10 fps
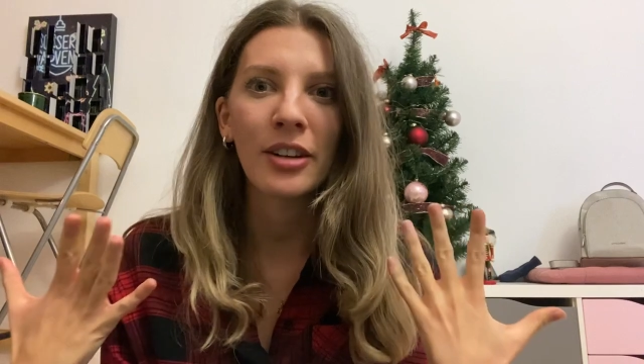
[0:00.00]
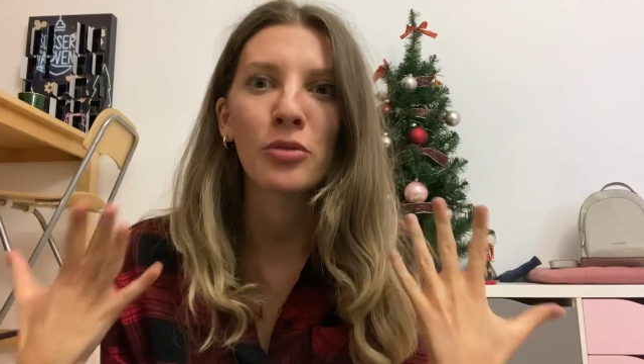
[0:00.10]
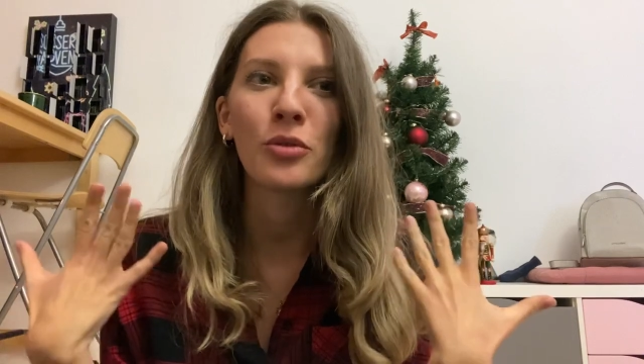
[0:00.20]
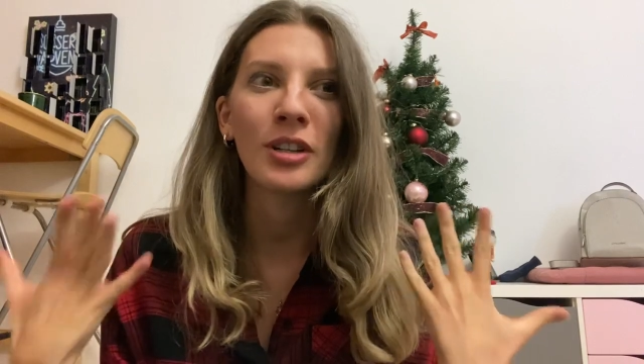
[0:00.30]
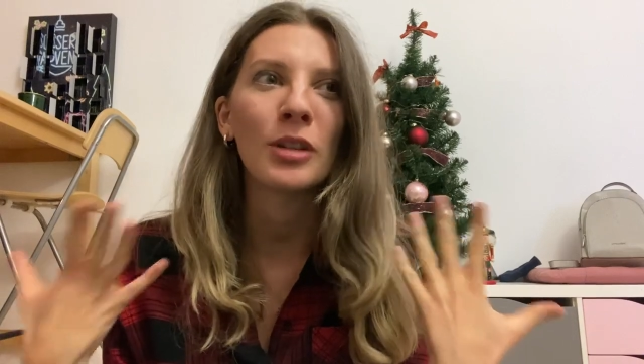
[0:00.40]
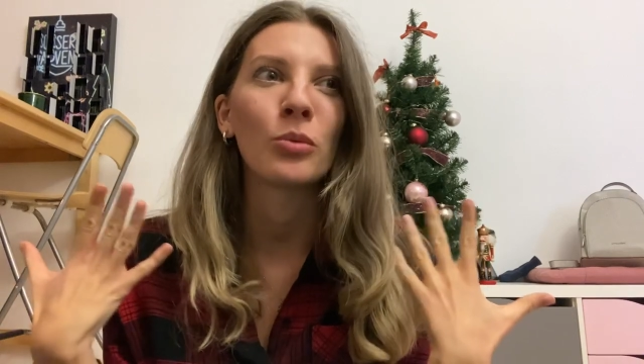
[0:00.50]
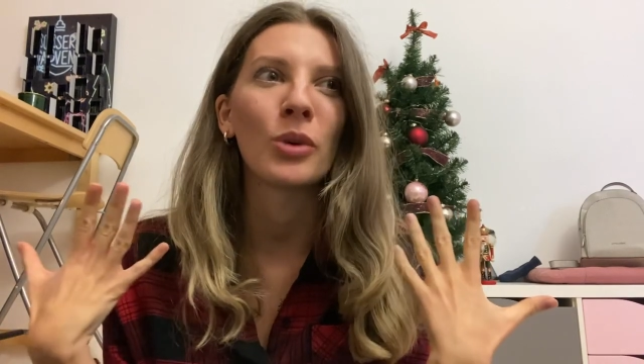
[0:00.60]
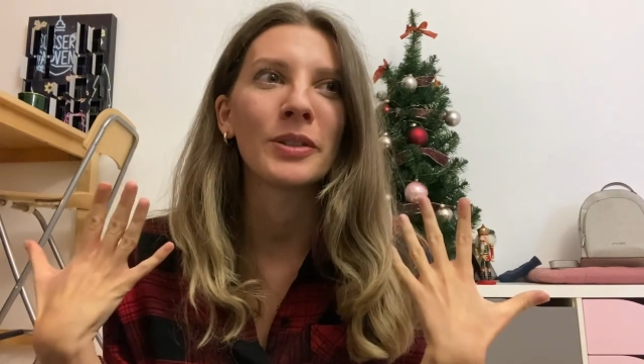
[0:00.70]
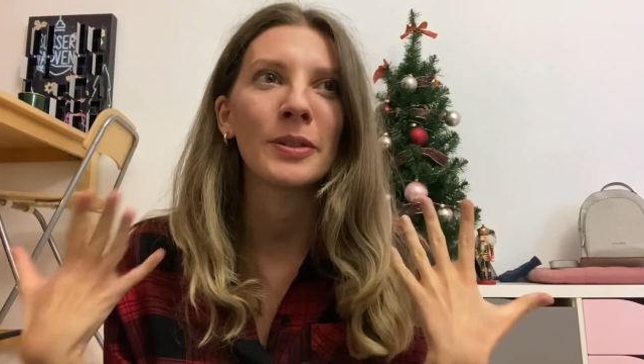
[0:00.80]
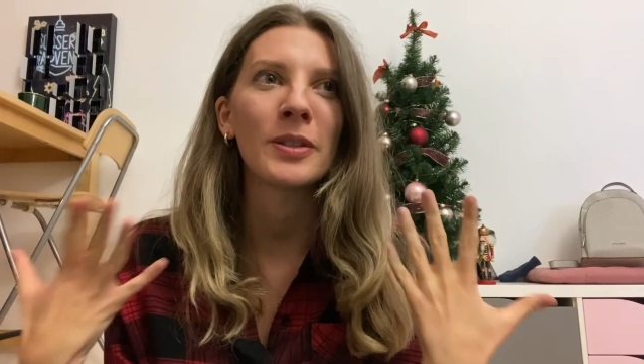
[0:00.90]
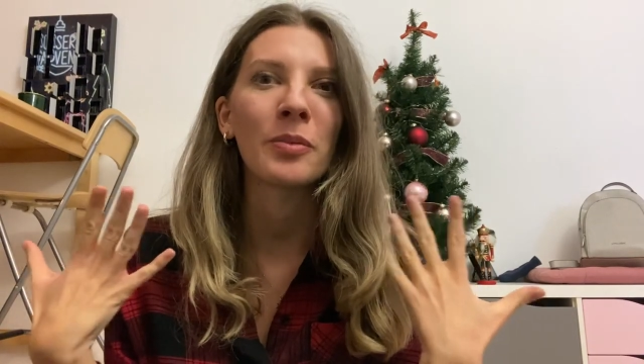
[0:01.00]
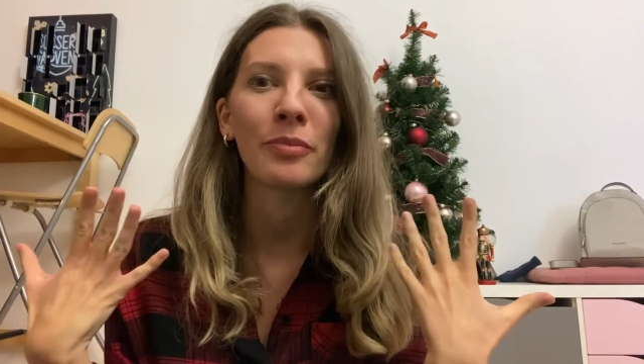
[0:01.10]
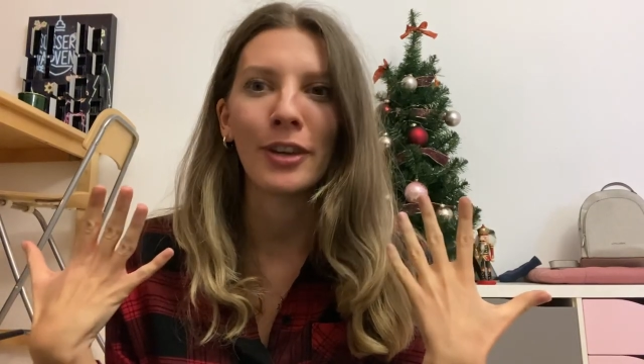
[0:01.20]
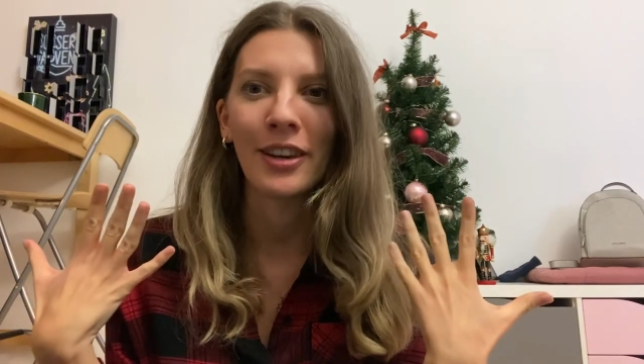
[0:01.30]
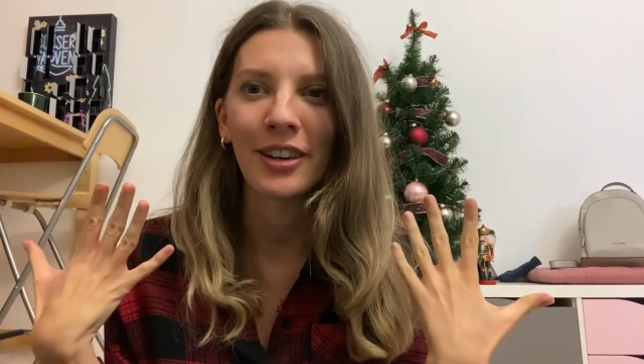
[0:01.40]
I really want
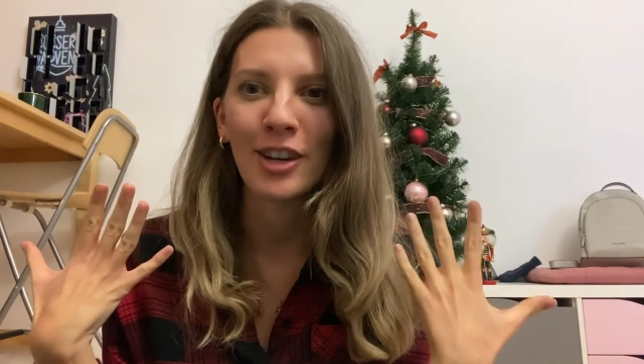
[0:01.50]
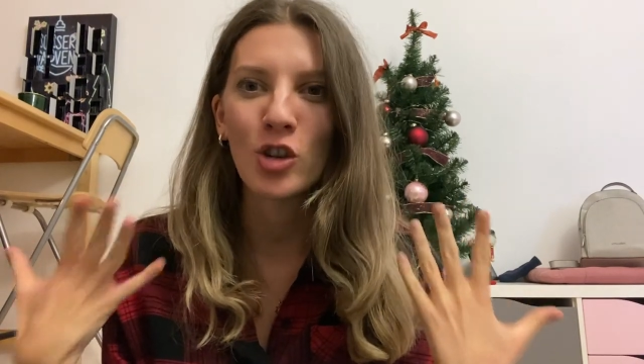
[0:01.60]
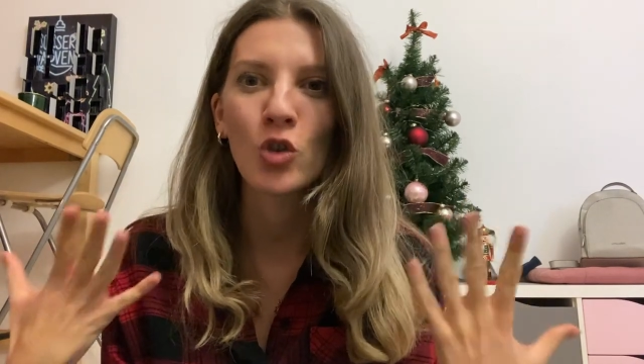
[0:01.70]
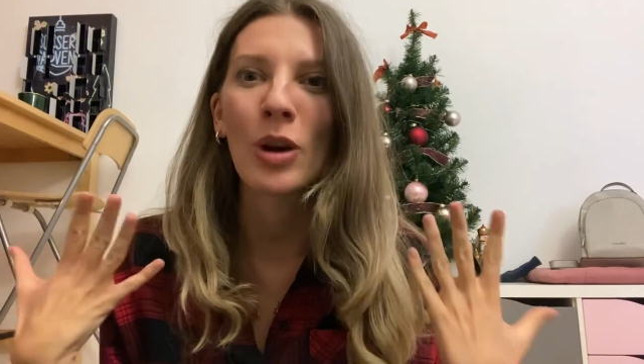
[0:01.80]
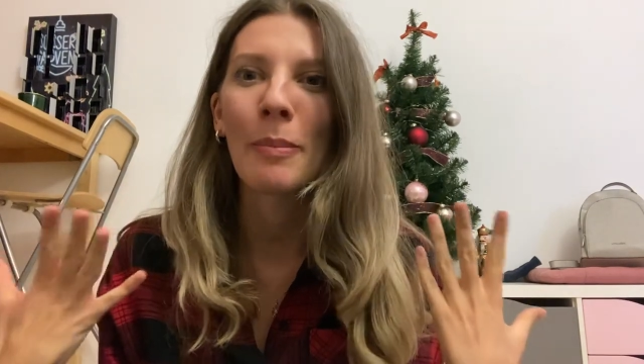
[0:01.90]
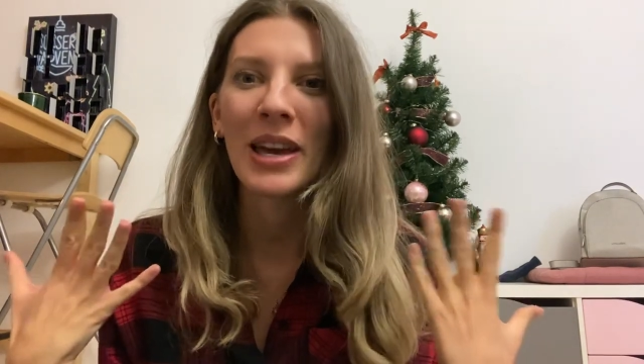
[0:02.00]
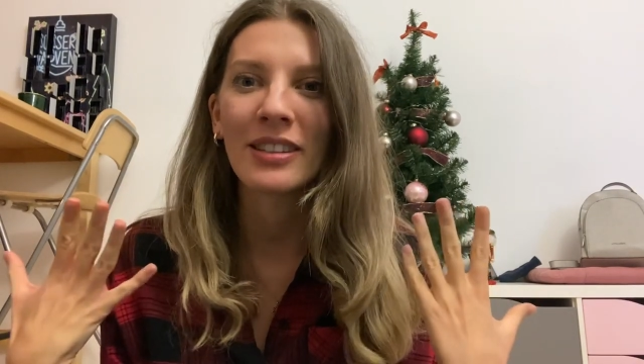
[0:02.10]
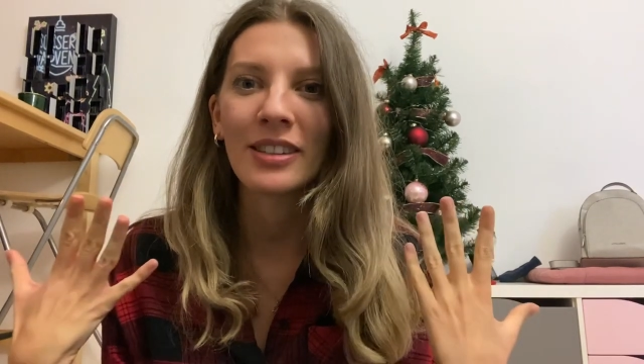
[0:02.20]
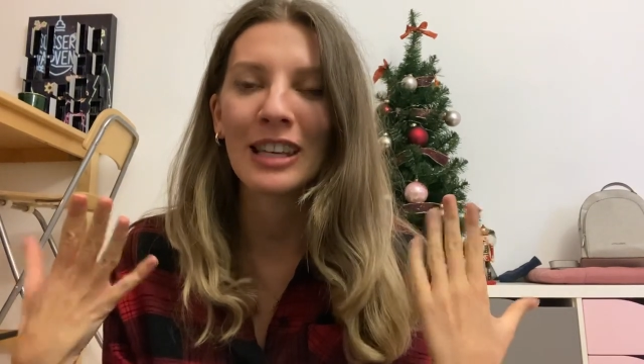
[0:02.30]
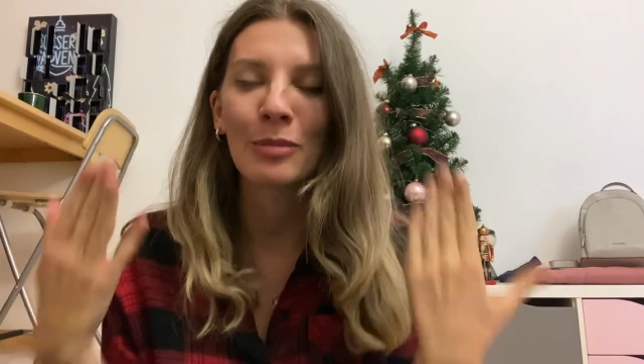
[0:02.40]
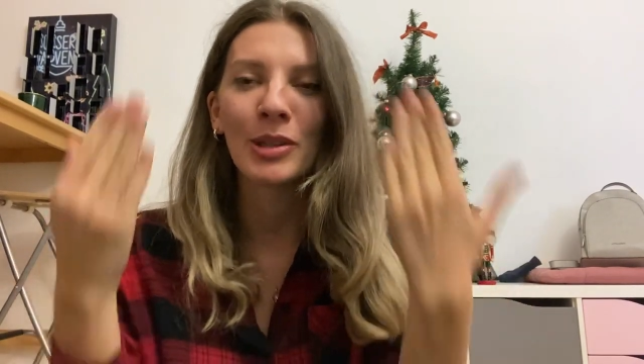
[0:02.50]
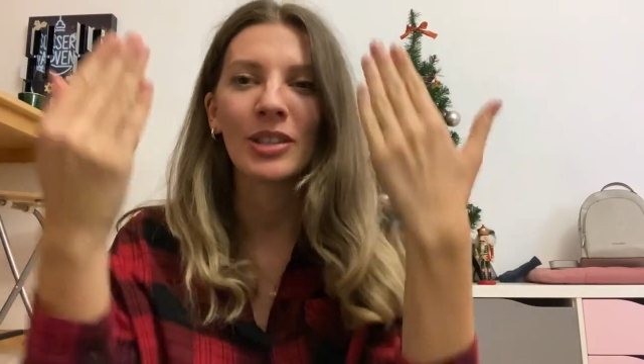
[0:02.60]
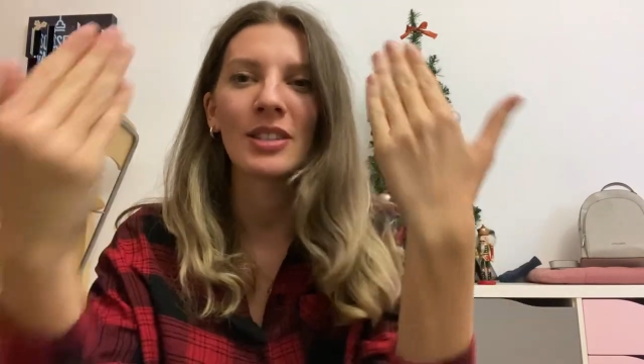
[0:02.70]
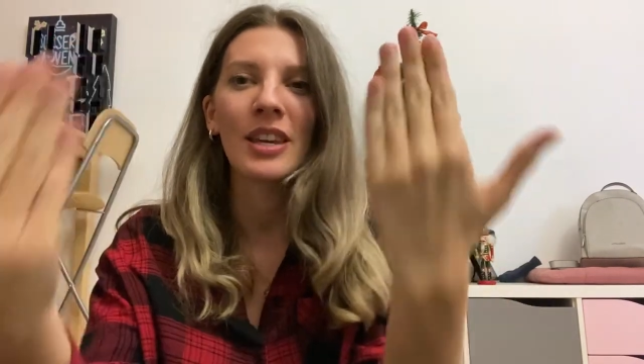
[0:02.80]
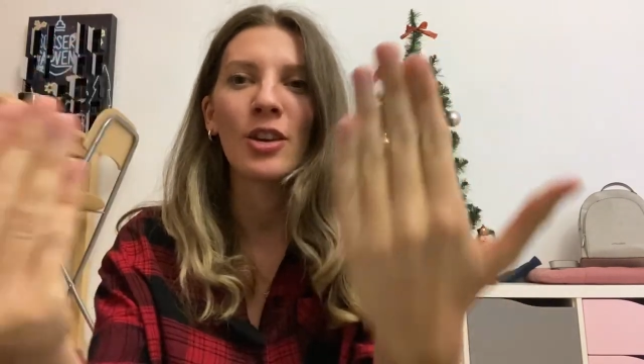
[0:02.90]
something dramatic
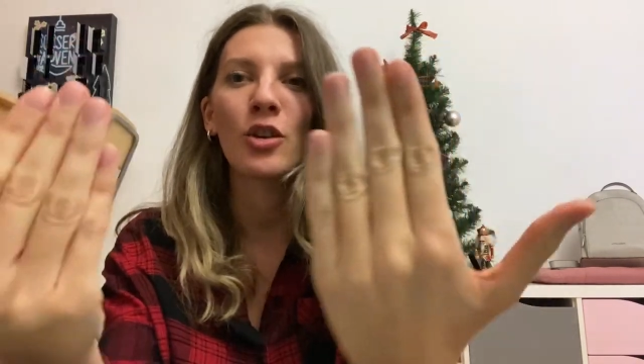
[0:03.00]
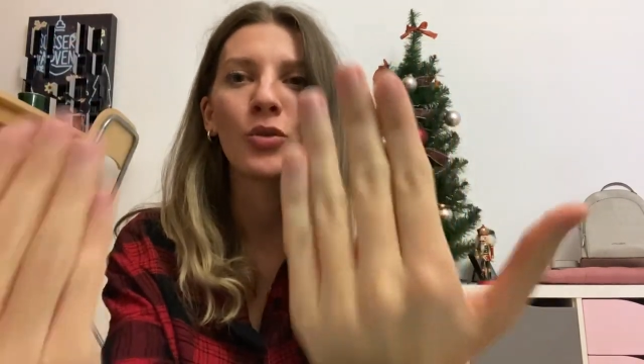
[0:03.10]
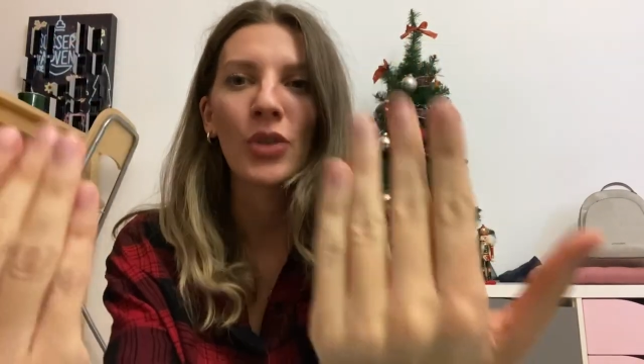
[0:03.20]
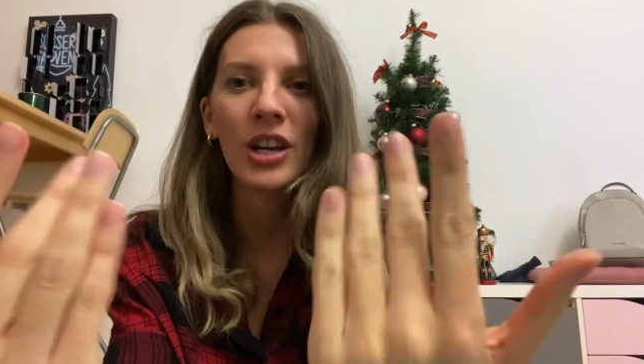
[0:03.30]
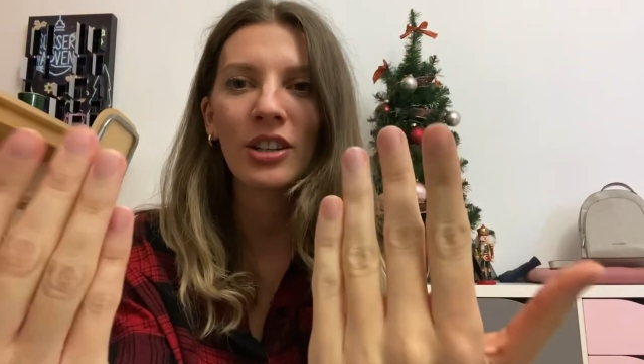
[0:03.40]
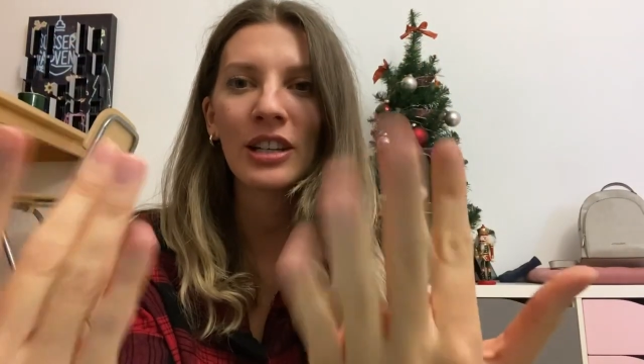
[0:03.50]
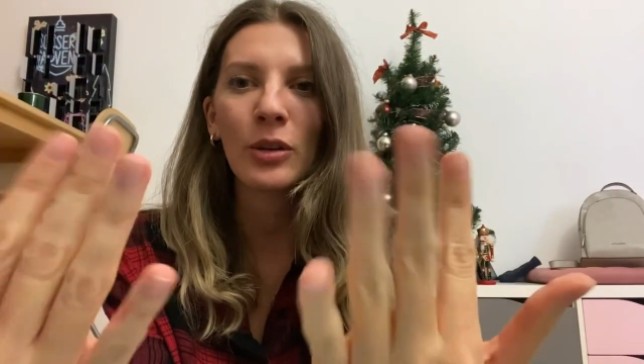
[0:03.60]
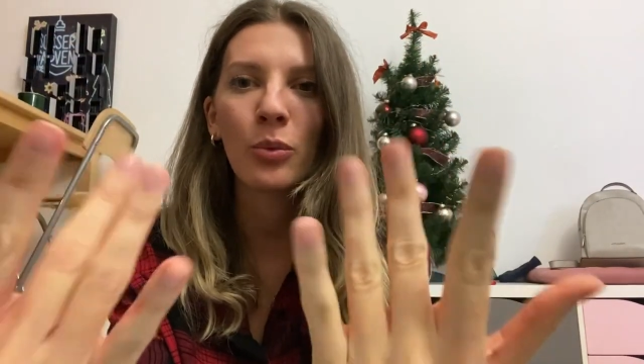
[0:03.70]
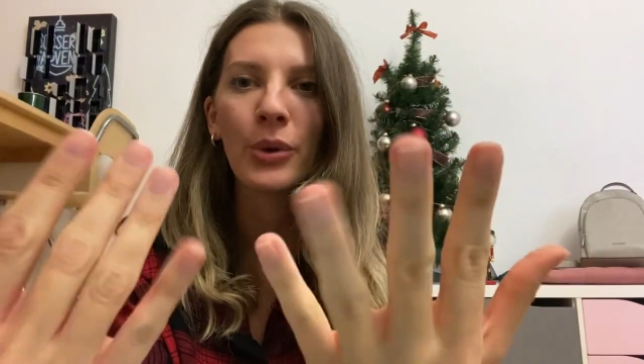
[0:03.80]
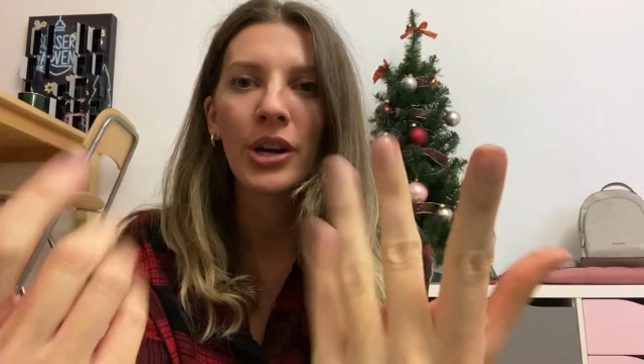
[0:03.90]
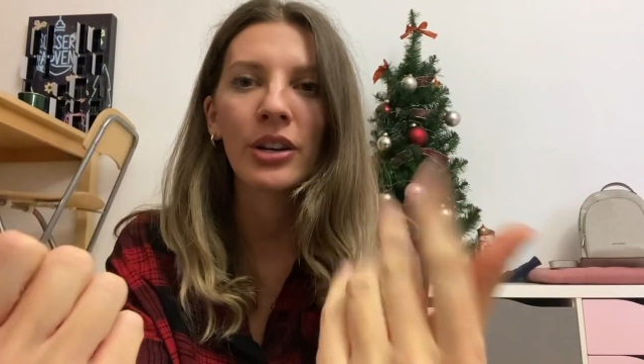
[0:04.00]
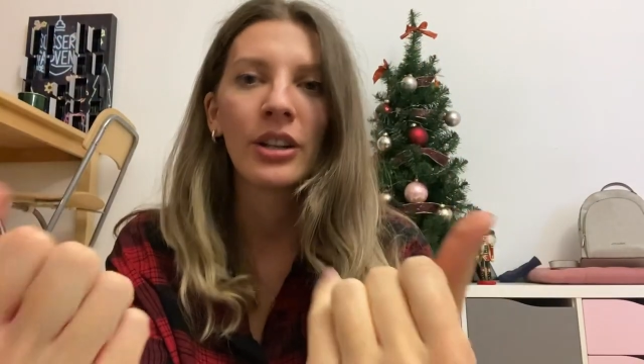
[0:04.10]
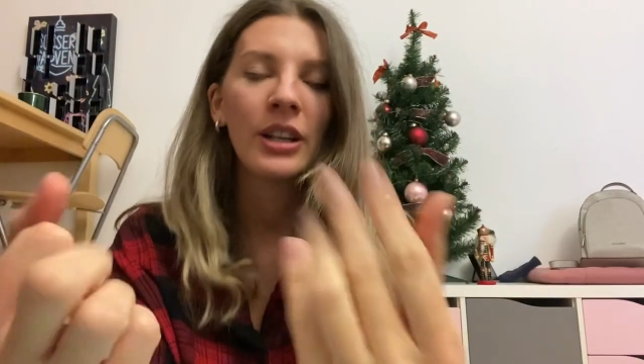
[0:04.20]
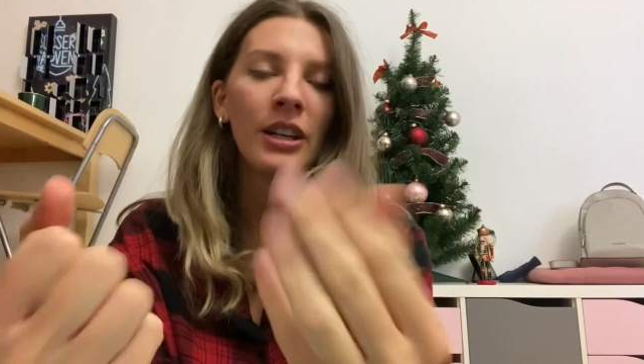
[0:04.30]
because I rarely wear